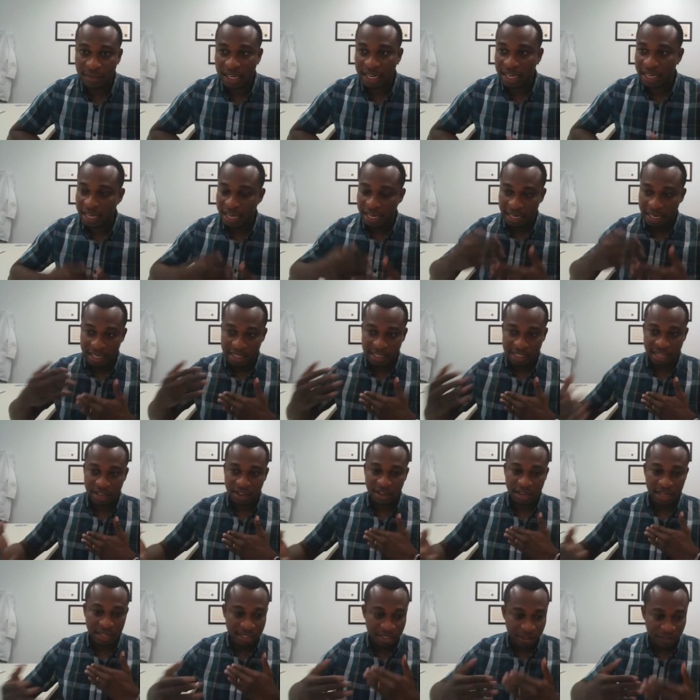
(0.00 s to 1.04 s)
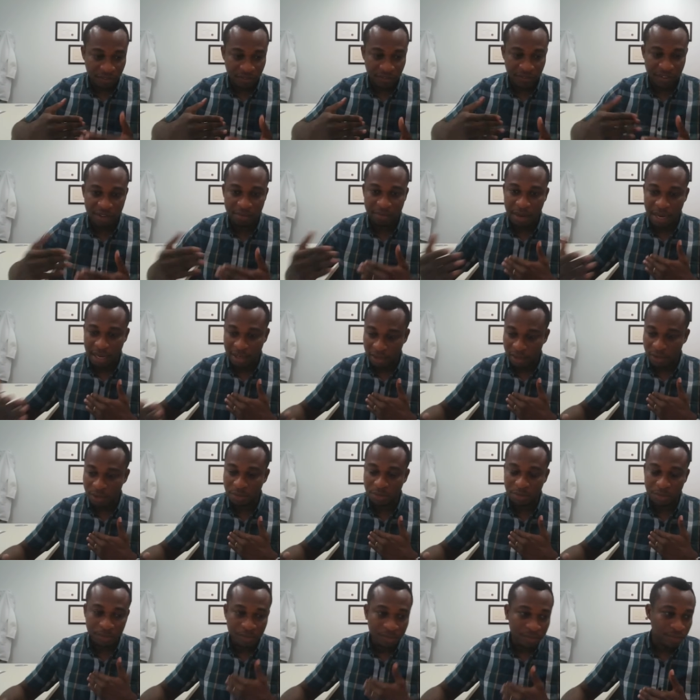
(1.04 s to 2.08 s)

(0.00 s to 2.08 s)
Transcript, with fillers: And again, it's a, it's a feedback loop.